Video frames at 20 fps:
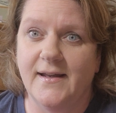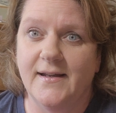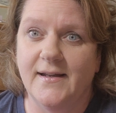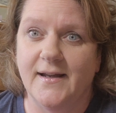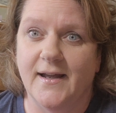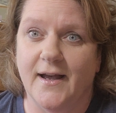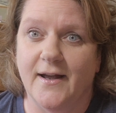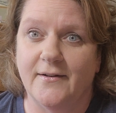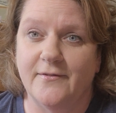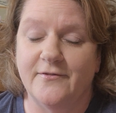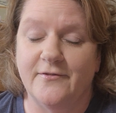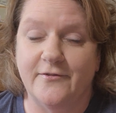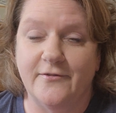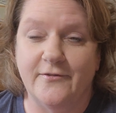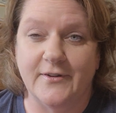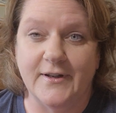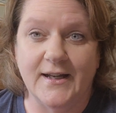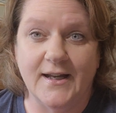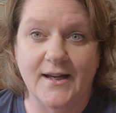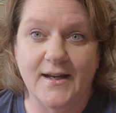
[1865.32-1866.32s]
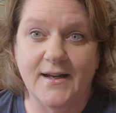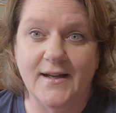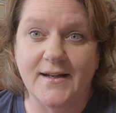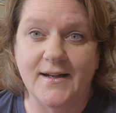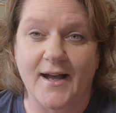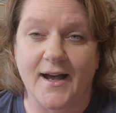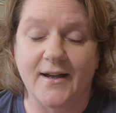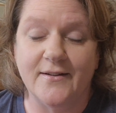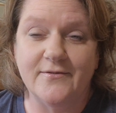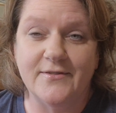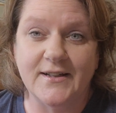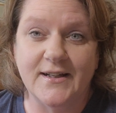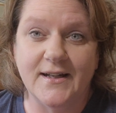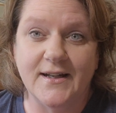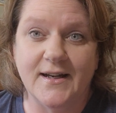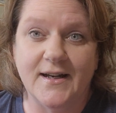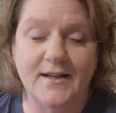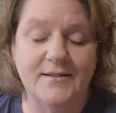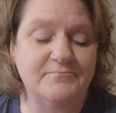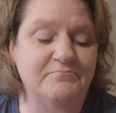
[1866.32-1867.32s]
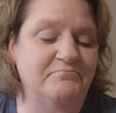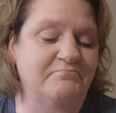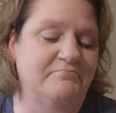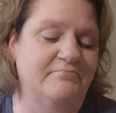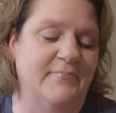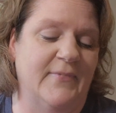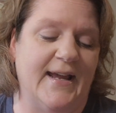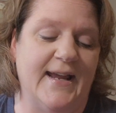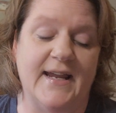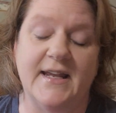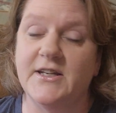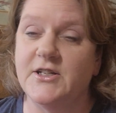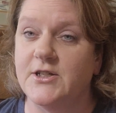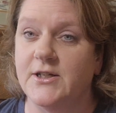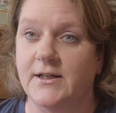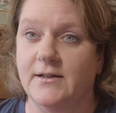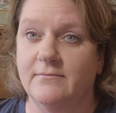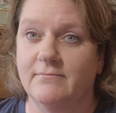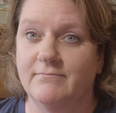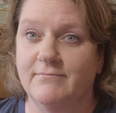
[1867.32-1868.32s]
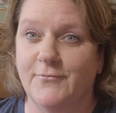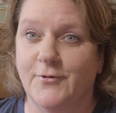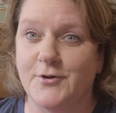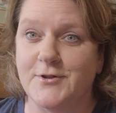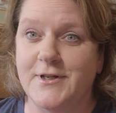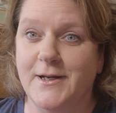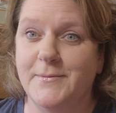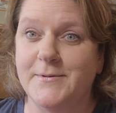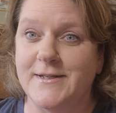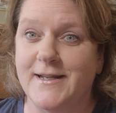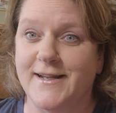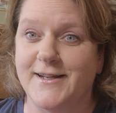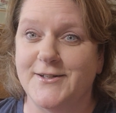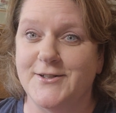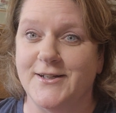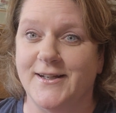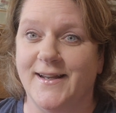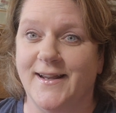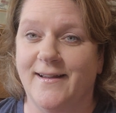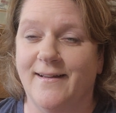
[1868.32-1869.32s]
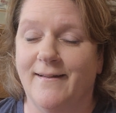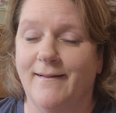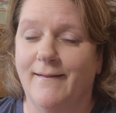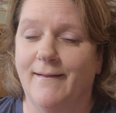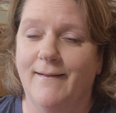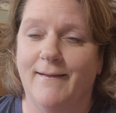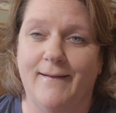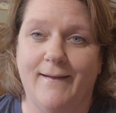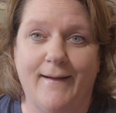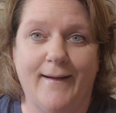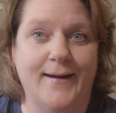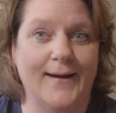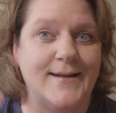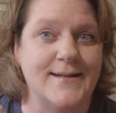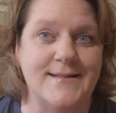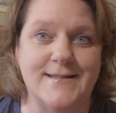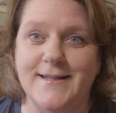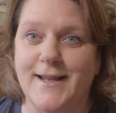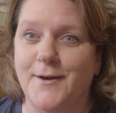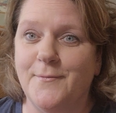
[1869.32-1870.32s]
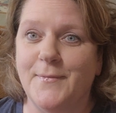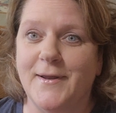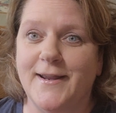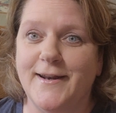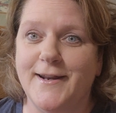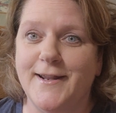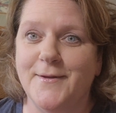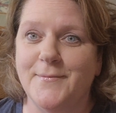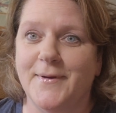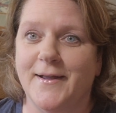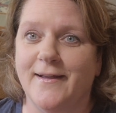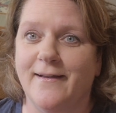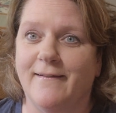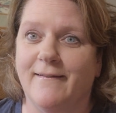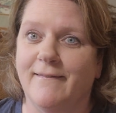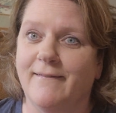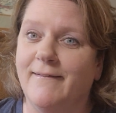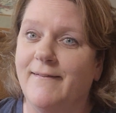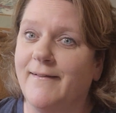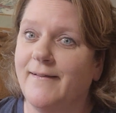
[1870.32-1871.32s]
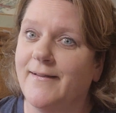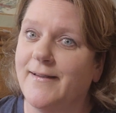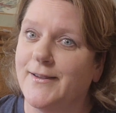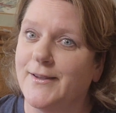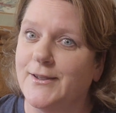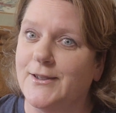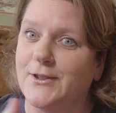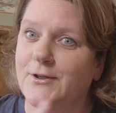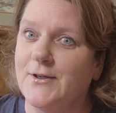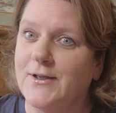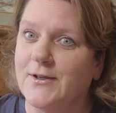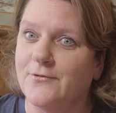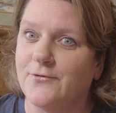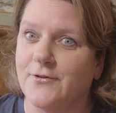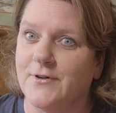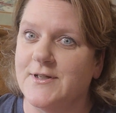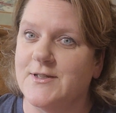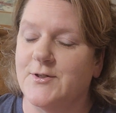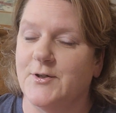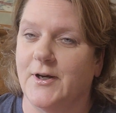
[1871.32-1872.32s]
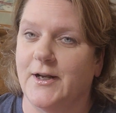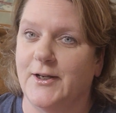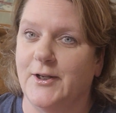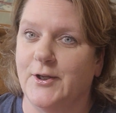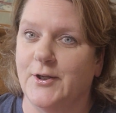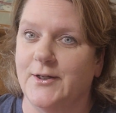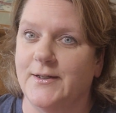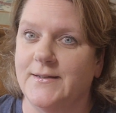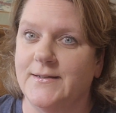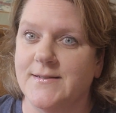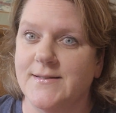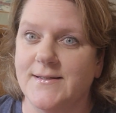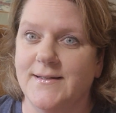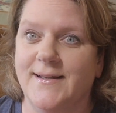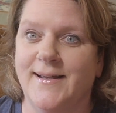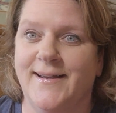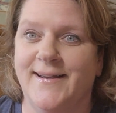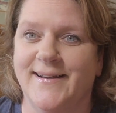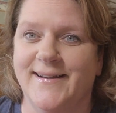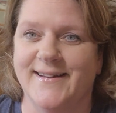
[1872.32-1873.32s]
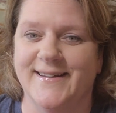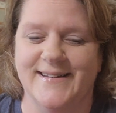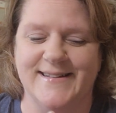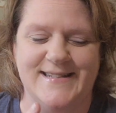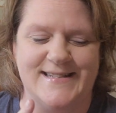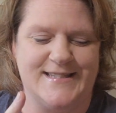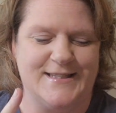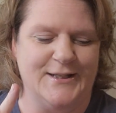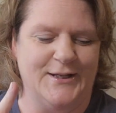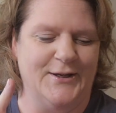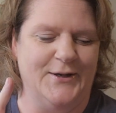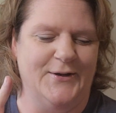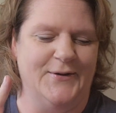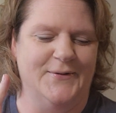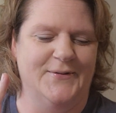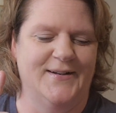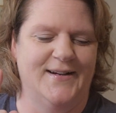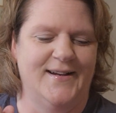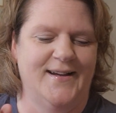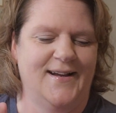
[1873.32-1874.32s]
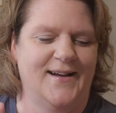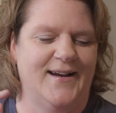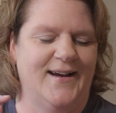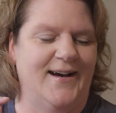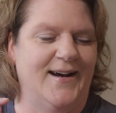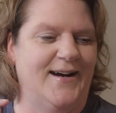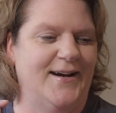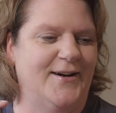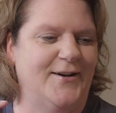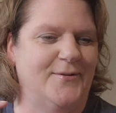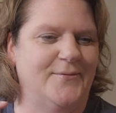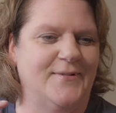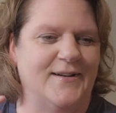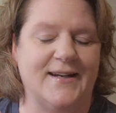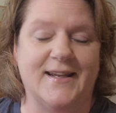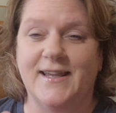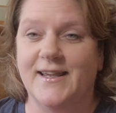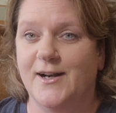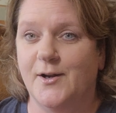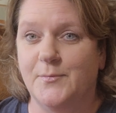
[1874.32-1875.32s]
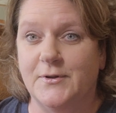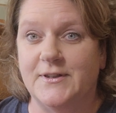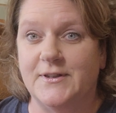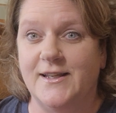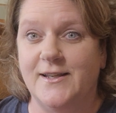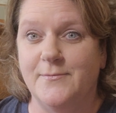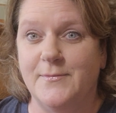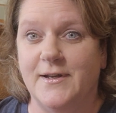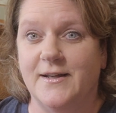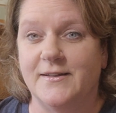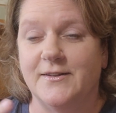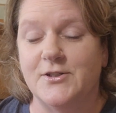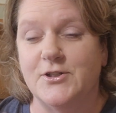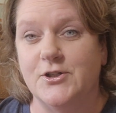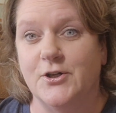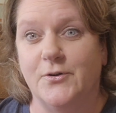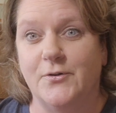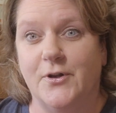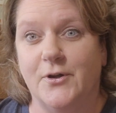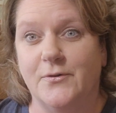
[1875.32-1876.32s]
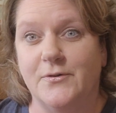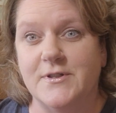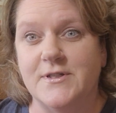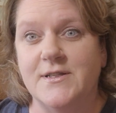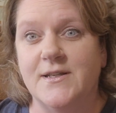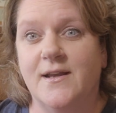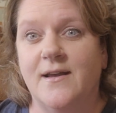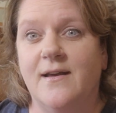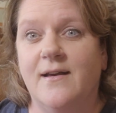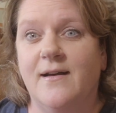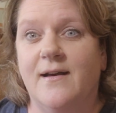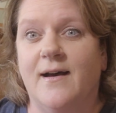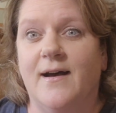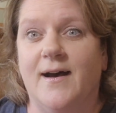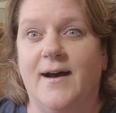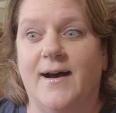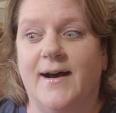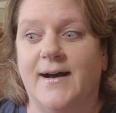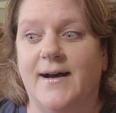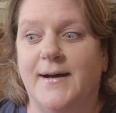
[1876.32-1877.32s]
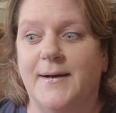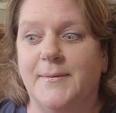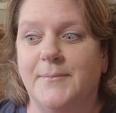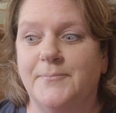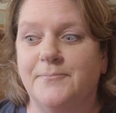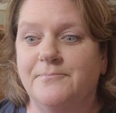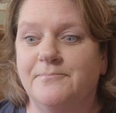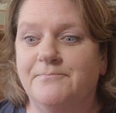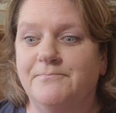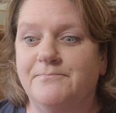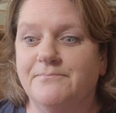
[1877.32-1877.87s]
Convica. Angie. First name is Angie. Send me an email. You get freeze-dried goodies. So, again, I'll put the email in the show notes. I